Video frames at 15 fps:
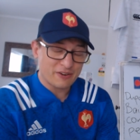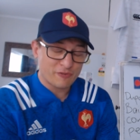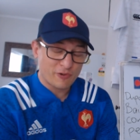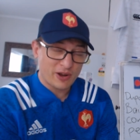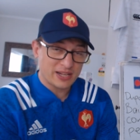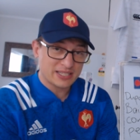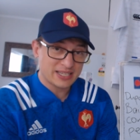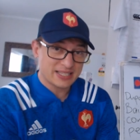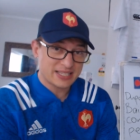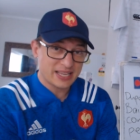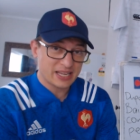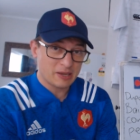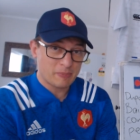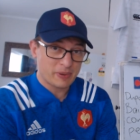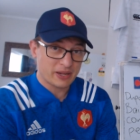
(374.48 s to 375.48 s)
France
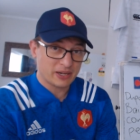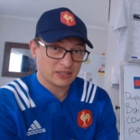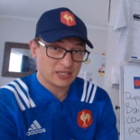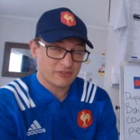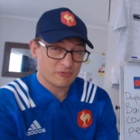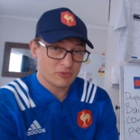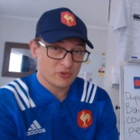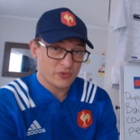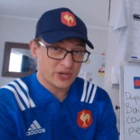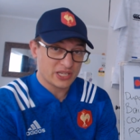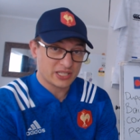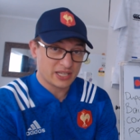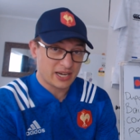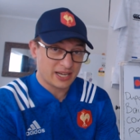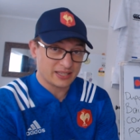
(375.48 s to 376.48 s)
conceding a penalty from the
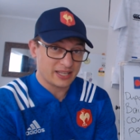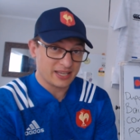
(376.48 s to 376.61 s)
restart.